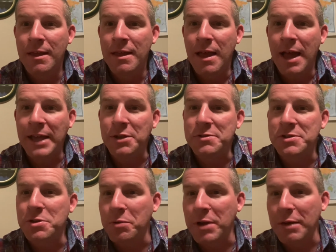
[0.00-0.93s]
I used
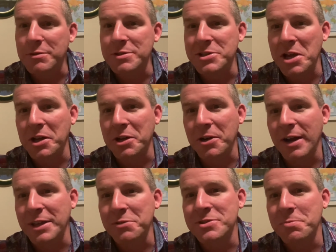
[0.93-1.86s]
to when I was younger, I
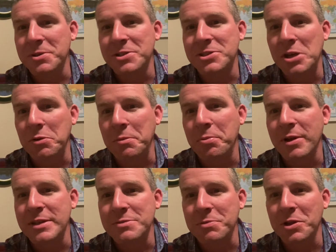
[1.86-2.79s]
used to be so
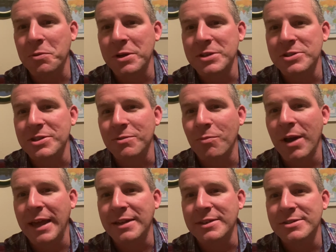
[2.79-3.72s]
impressed with the question
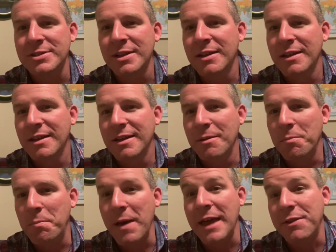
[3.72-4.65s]
why does
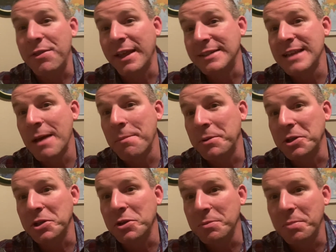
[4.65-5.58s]
bad things happen to
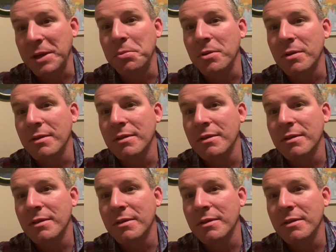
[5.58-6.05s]
good people.